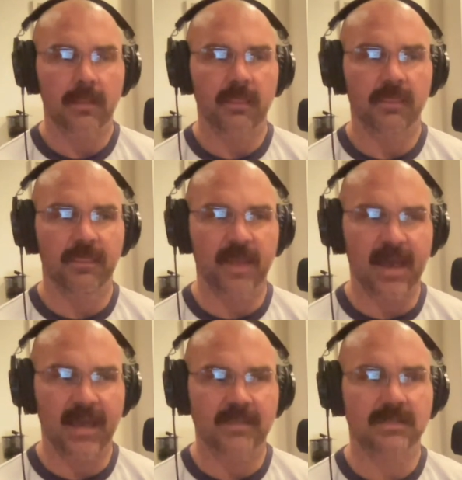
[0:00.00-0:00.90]

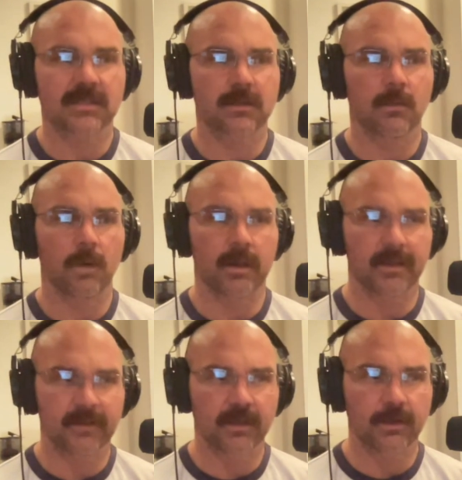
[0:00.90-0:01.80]
that were
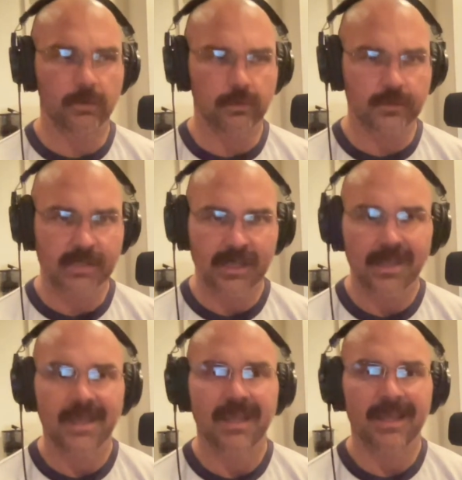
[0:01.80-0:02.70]
in the news
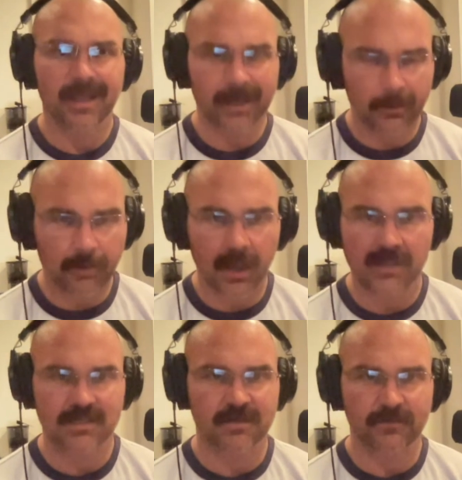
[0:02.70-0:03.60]
in a
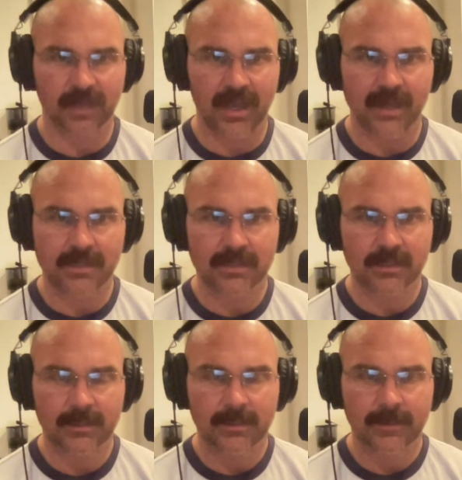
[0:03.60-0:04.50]
positive light,
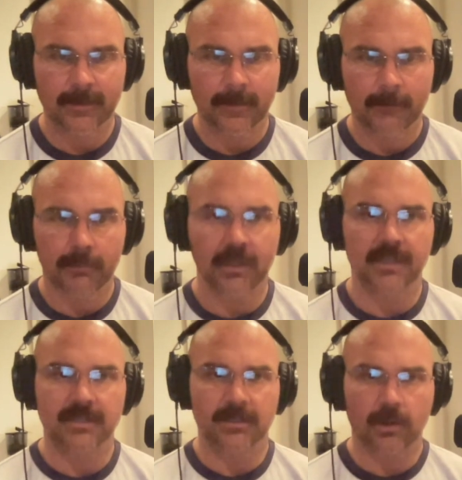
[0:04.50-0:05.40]

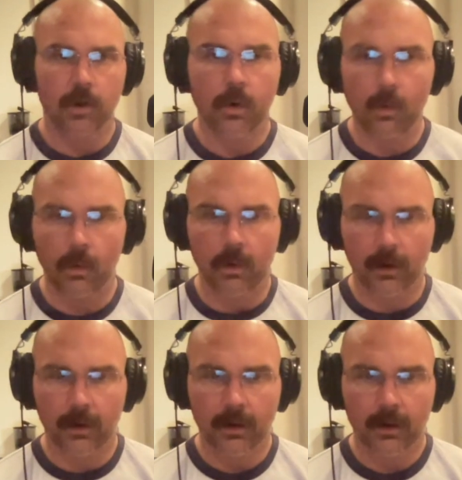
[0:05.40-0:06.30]
because at the
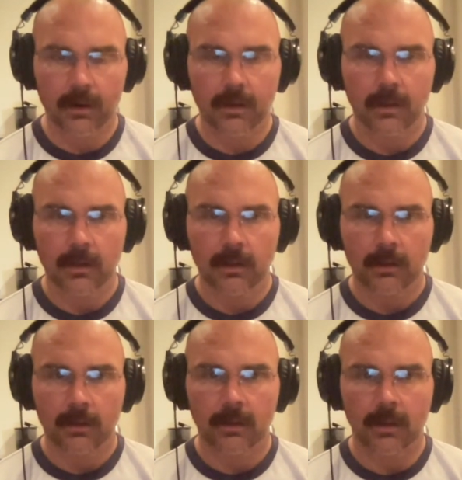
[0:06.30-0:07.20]
core,
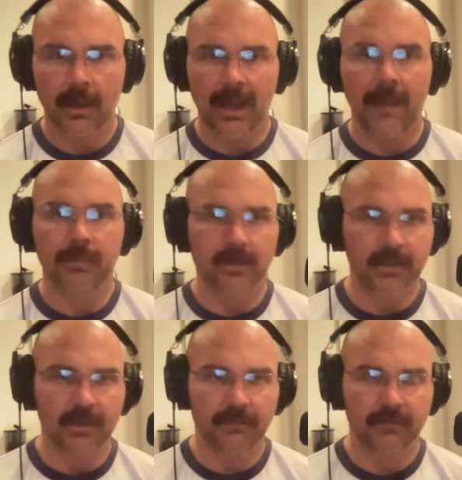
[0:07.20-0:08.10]
I
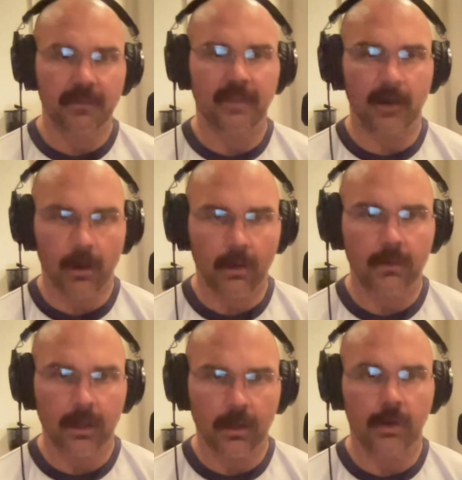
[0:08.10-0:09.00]
believe that they
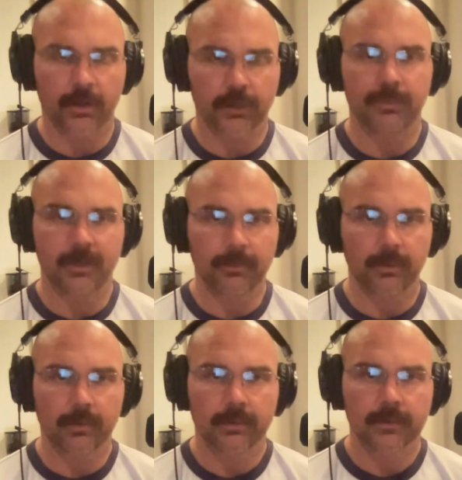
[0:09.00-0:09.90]
all are good
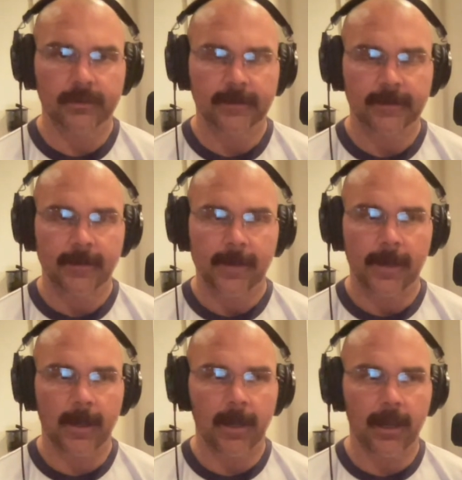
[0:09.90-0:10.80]
people.
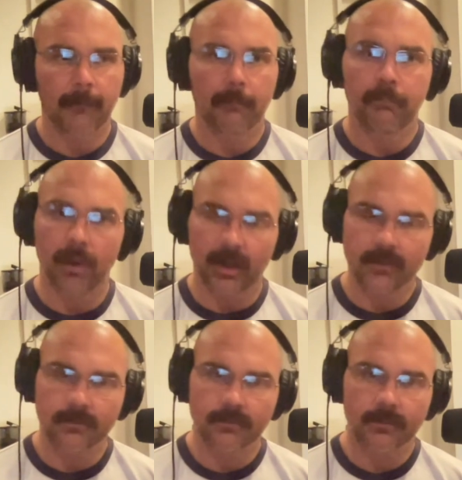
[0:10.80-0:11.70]

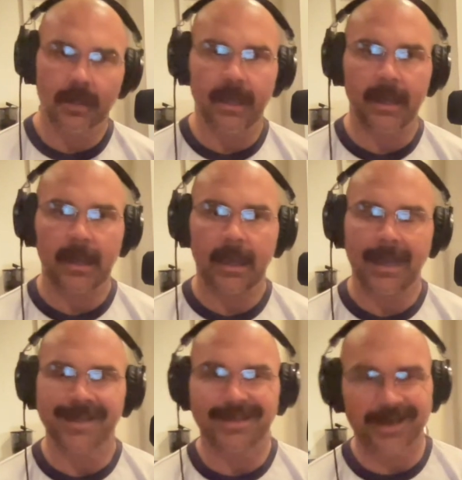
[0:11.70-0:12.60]
But
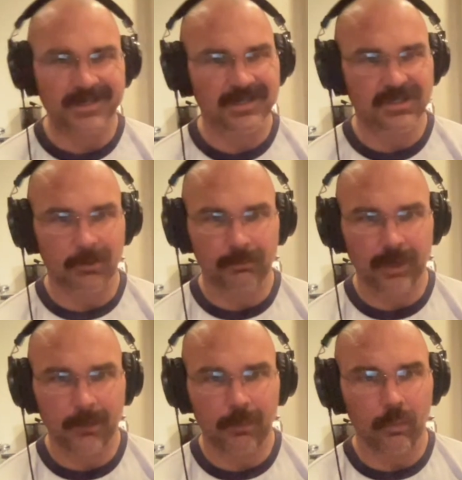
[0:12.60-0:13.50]
I guess
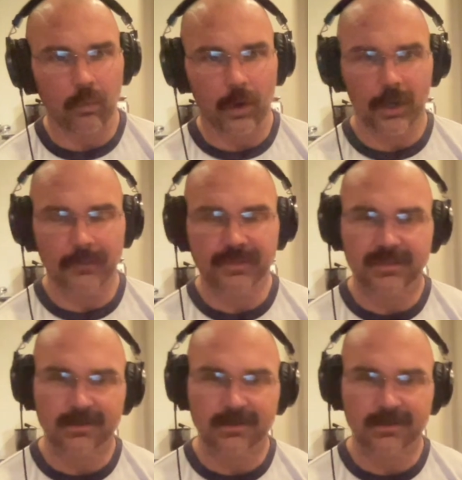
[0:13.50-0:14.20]
some people weren't